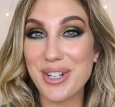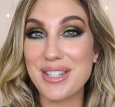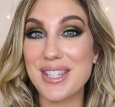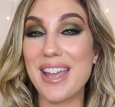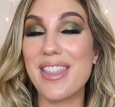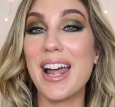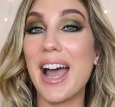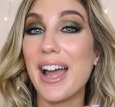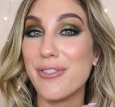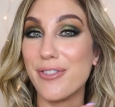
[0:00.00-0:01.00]
want to say that
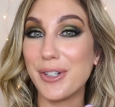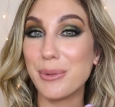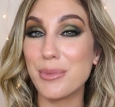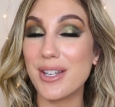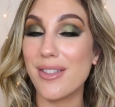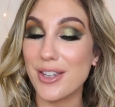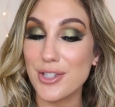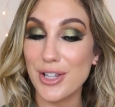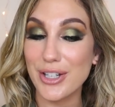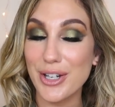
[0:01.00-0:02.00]
I filmed
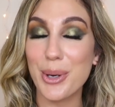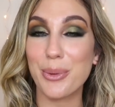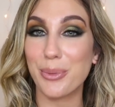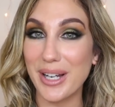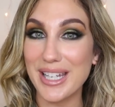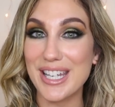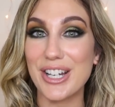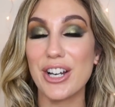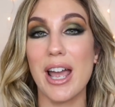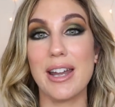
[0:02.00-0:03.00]
this look right
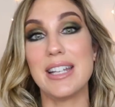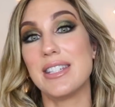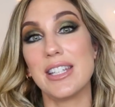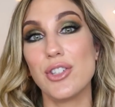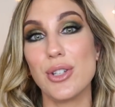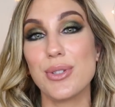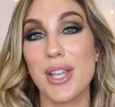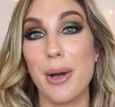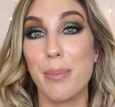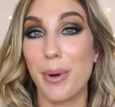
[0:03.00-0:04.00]
here, and I did use
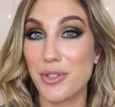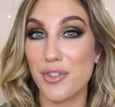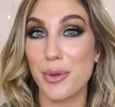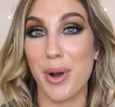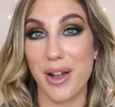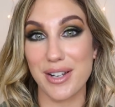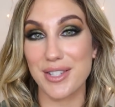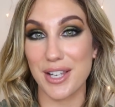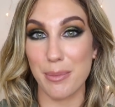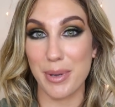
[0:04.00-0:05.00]
a bunch of the
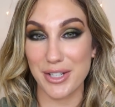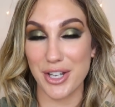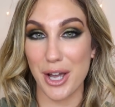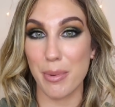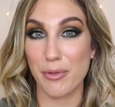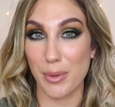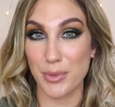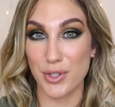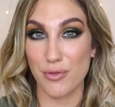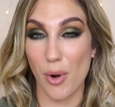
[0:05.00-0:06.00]
products that I picked up
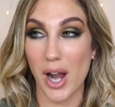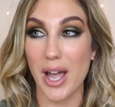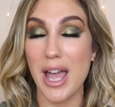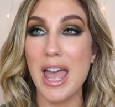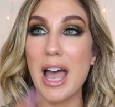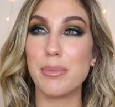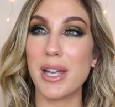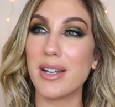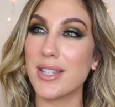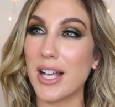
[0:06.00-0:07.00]
from Sephora. I'm
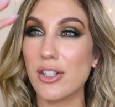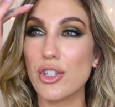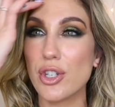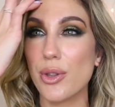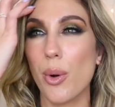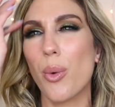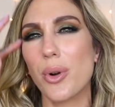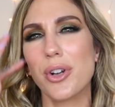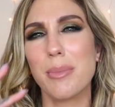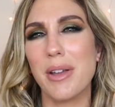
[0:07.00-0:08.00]
not exactly sure the
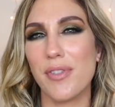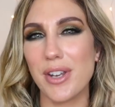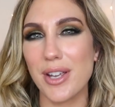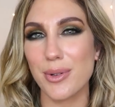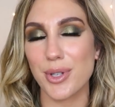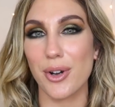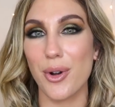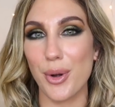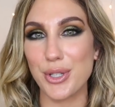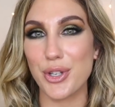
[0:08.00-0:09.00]
order my videos are
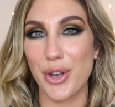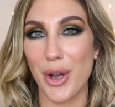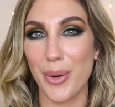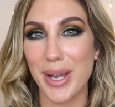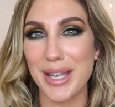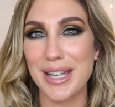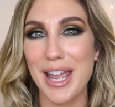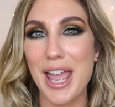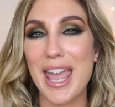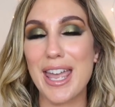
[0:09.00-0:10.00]
going to go
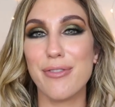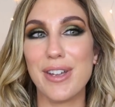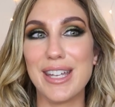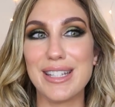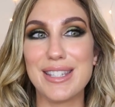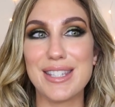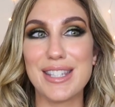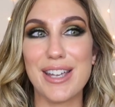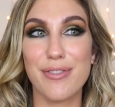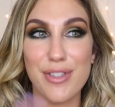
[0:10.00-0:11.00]
in. If it's
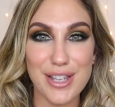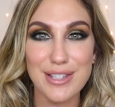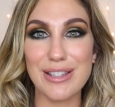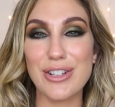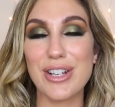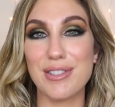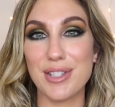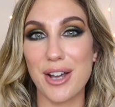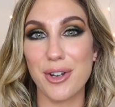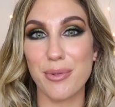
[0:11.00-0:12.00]
if this look is
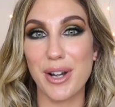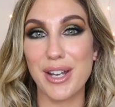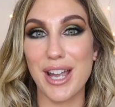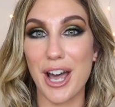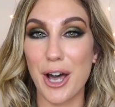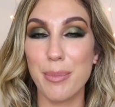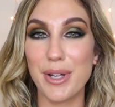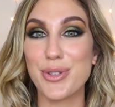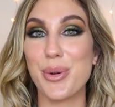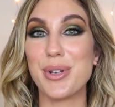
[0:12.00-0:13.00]
not already up,
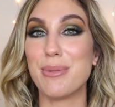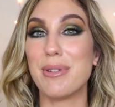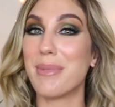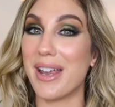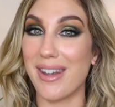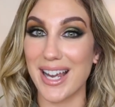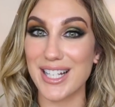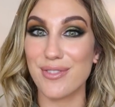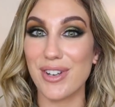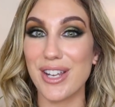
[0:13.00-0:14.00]
it's going to be my
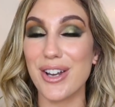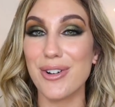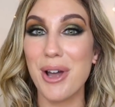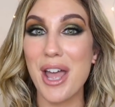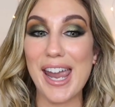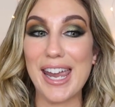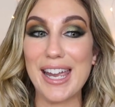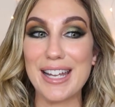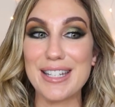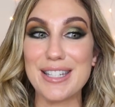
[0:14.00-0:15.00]
next video,
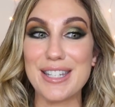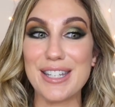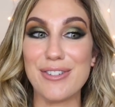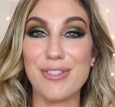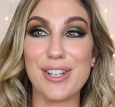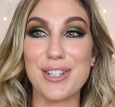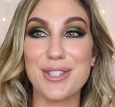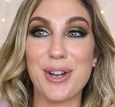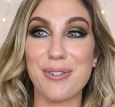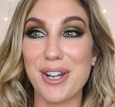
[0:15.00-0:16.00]
and if it
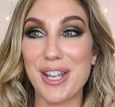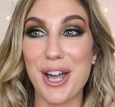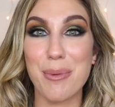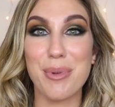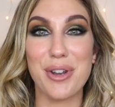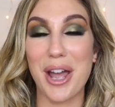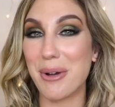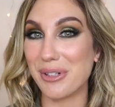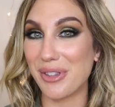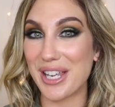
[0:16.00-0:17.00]
is already up, then I
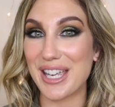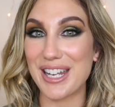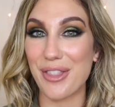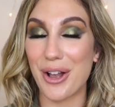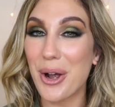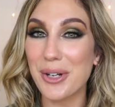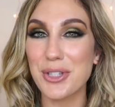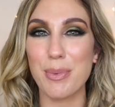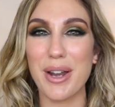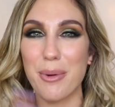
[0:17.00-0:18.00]
will link it in the
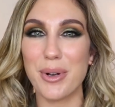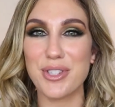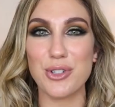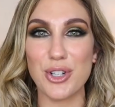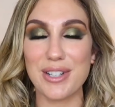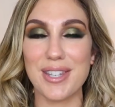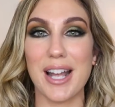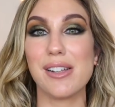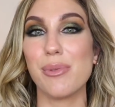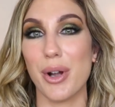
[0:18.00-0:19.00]
cards. But I wasn't sure
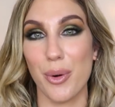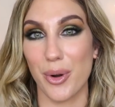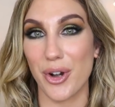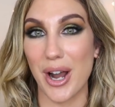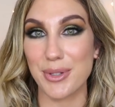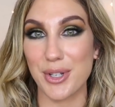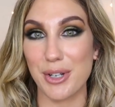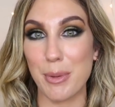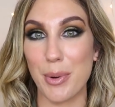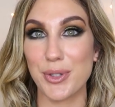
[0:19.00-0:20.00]
exactly what order I was
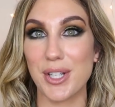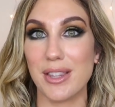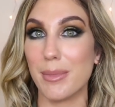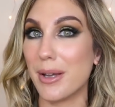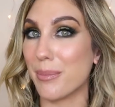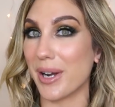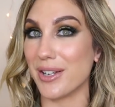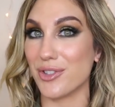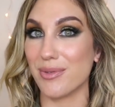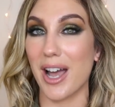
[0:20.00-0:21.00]
going to be posting them in, but
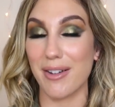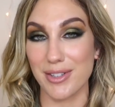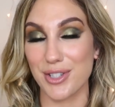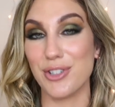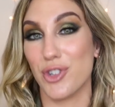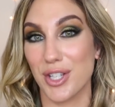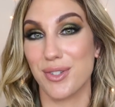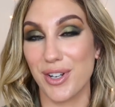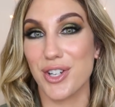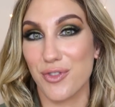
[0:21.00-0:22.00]
I obviously
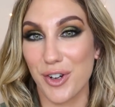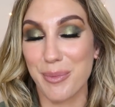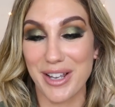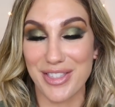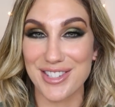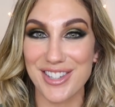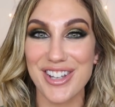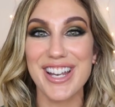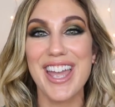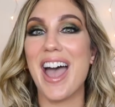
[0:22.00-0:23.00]
just finished filming this
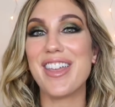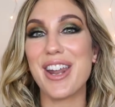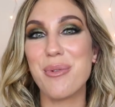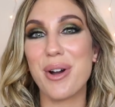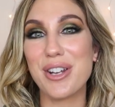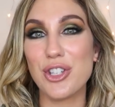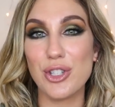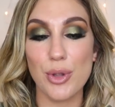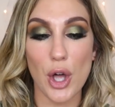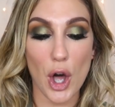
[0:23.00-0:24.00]
look, and then I wanted to
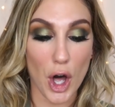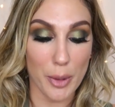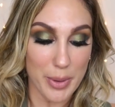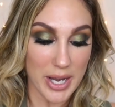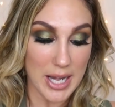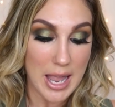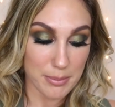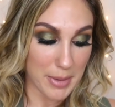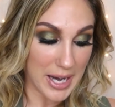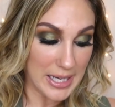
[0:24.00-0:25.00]
do the haul. But
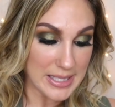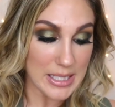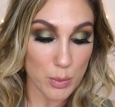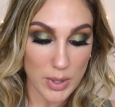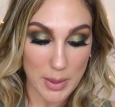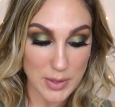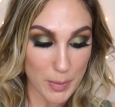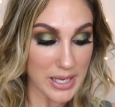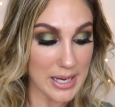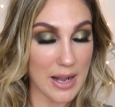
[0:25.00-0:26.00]
my idea when I was
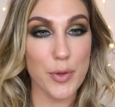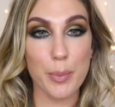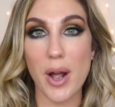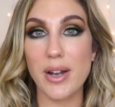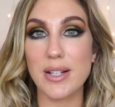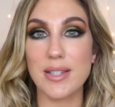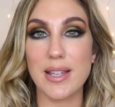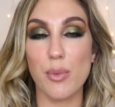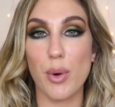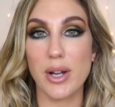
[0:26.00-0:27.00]
picking out the products is
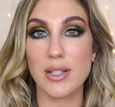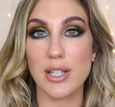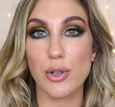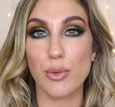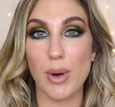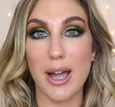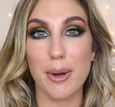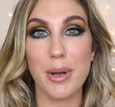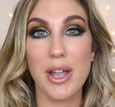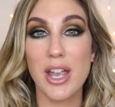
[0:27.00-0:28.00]
I wanted to
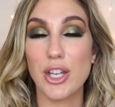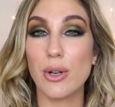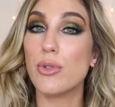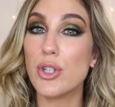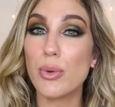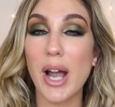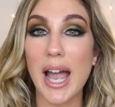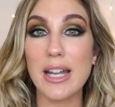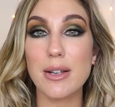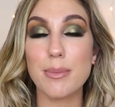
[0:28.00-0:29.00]
grab, you know, newer
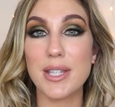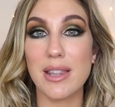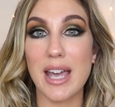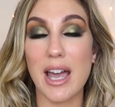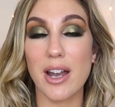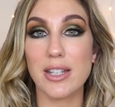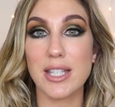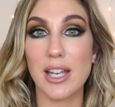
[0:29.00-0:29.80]
items that